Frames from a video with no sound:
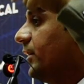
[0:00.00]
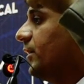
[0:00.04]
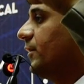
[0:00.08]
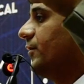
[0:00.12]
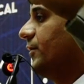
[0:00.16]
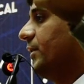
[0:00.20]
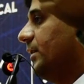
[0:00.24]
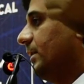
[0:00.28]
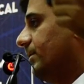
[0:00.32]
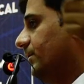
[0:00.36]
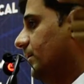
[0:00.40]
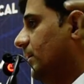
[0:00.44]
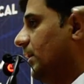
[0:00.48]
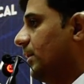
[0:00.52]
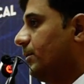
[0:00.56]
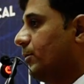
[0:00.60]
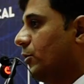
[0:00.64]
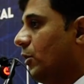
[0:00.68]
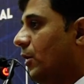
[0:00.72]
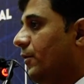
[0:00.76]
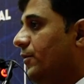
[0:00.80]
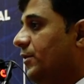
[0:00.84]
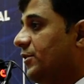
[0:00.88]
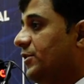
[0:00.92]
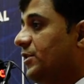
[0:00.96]
of the
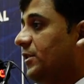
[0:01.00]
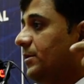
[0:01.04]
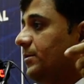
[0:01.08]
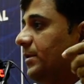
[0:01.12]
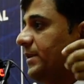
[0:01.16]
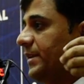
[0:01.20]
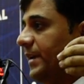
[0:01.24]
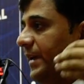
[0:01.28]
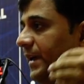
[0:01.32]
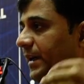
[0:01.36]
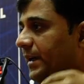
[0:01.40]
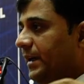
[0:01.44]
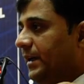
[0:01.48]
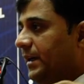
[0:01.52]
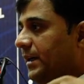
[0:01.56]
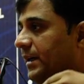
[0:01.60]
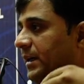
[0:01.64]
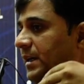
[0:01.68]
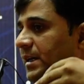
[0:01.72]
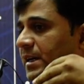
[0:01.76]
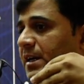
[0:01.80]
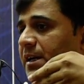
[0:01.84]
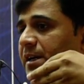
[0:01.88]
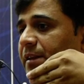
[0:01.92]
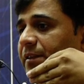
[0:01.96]
provinces. But
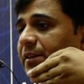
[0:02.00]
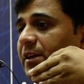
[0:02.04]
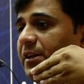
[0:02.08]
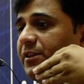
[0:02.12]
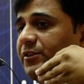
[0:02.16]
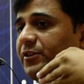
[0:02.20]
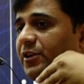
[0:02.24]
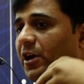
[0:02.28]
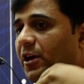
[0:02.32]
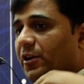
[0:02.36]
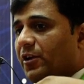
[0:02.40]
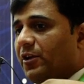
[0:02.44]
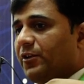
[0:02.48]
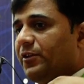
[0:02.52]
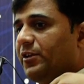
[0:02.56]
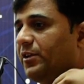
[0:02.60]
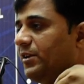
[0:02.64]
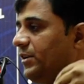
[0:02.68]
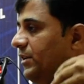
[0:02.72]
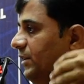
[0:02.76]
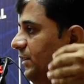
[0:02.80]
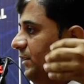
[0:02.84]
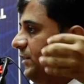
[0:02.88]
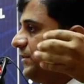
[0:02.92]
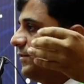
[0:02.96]
here the
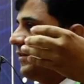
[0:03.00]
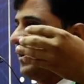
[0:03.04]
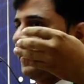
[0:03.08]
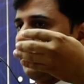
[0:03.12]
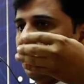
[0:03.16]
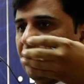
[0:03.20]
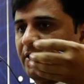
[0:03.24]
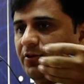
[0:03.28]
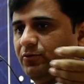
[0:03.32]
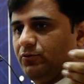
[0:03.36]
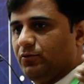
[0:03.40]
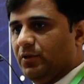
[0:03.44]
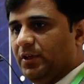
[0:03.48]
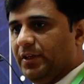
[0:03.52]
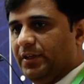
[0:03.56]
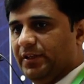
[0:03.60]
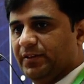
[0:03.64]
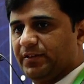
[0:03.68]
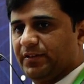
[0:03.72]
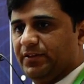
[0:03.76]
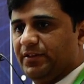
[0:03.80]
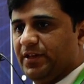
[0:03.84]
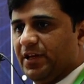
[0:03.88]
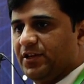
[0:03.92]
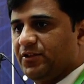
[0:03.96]
territories were actually
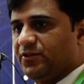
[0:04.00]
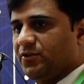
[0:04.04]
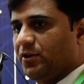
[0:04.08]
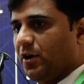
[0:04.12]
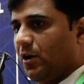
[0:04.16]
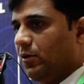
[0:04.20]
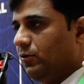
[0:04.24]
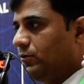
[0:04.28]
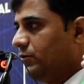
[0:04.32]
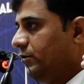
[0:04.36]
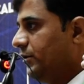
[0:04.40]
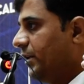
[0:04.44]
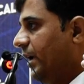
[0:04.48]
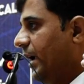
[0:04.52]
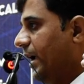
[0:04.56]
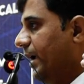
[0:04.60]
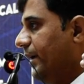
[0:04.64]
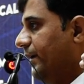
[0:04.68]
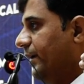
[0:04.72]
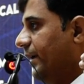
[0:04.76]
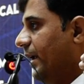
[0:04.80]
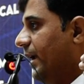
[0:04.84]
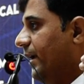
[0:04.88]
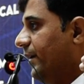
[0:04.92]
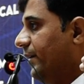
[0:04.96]
snatched out,
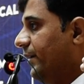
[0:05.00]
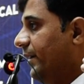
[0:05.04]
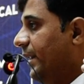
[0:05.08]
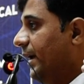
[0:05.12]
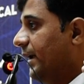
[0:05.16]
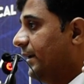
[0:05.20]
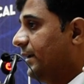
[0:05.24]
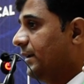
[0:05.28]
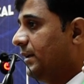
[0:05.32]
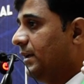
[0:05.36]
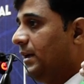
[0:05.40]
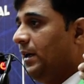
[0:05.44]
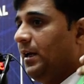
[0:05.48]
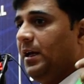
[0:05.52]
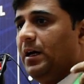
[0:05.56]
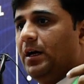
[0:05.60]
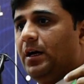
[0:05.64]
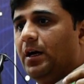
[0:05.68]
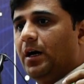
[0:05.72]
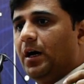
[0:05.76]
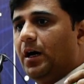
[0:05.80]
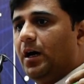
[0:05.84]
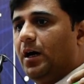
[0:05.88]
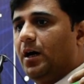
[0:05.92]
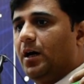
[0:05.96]
and that
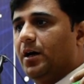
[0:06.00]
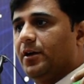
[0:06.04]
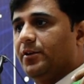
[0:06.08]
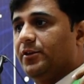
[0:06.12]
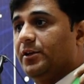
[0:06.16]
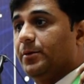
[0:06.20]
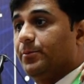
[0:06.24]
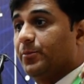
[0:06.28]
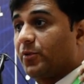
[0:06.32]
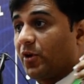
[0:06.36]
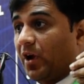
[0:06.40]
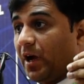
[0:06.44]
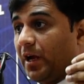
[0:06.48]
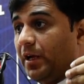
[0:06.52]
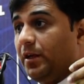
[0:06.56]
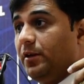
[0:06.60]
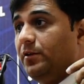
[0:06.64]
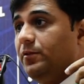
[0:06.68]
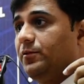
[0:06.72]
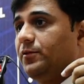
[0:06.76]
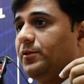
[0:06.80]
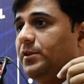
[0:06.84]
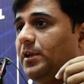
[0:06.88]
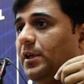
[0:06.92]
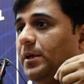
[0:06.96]

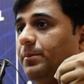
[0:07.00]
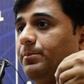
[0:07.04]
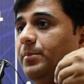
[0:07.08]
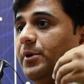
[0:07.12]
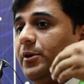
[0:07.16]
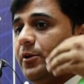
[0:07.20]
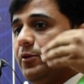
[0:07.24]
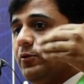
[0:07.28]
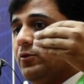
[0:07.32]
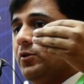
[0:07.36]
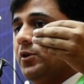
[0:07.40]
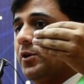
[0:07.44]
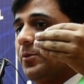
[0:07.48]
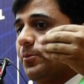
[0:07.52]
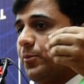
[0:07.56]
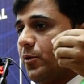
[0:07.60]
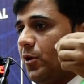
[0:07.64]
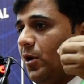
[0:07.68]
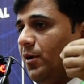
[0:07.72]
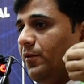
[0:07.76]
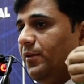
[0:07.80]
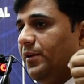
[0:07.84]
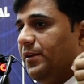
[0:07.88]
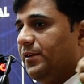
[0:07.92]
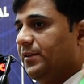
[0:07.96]
deprived a particular
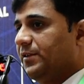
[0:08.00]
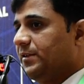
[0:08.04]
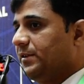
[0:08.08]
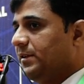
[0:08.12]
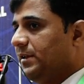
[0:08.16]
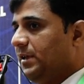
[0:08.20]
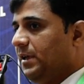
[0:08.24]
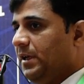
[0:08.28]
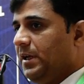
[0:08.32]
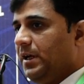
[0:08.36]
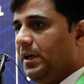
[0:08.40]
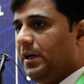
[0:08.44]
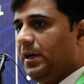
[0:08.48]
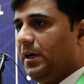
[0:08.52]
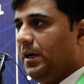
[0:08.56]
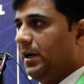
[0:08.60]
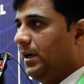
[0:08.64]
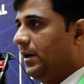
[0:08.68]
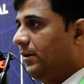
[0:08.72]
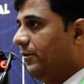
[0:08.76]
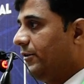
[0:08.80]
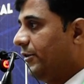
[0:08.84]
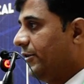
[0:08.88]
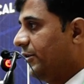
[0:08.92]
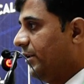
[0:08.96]
province
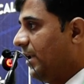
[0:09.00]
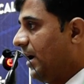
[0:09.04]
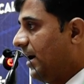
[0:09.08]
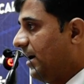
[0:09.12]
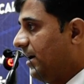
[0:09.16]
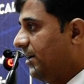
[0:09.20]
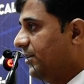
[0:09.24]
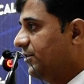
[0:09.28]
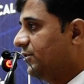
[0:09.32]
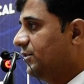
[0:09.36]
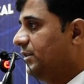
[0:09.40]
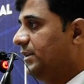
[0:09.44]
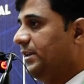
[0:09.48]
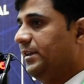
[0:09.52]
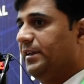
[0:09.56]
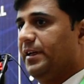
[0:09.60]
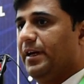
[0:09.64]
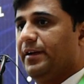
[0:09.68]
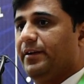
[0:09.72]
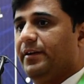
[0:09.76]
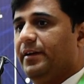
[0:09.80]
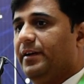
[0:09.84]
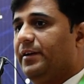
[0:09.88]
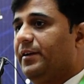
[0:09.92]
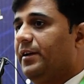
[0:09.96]
very harshly,
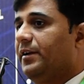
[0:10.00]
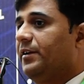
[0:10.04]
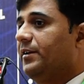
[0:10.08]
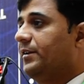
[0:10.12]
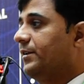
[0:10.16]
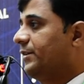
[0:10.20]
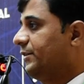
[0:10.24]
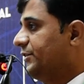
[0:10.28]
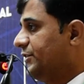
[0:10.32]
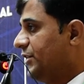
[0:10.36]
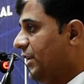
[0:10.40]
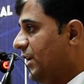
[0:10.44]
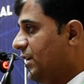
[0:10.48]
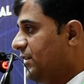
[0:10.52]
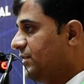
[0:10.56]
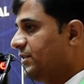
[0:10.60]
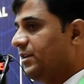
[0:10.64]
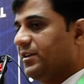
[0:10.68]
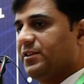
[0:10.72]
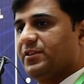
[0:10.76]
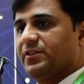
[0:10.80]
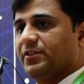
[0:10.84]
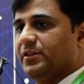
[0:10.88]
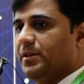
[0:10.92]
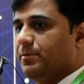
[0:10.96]
and it changed
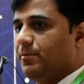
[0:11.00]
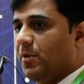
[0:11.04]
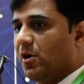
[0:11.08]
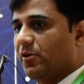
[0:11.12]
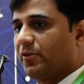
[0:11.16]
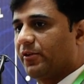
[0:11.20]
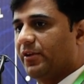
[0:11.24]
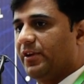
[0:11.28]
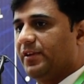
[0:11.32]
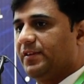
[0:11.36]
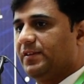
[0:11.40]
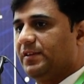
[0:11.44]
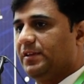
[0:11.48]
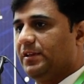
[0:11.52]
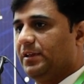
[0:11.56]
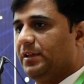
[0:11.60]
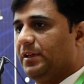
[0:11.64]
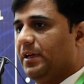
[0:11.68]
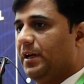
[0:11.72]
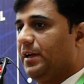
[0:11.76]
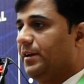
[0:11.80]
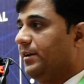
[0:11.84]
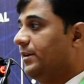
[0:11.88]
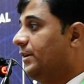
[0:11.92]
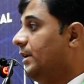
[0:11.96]
its democracy
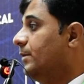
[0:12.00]
and